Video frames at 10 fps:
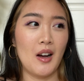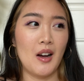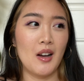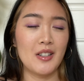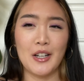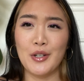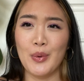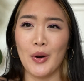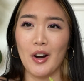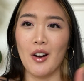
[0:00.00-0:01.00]
tattoo
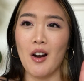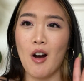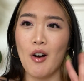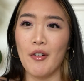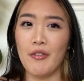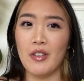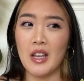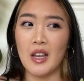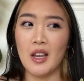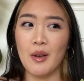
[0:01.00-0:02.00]
where all of
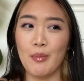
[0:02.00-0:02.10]
the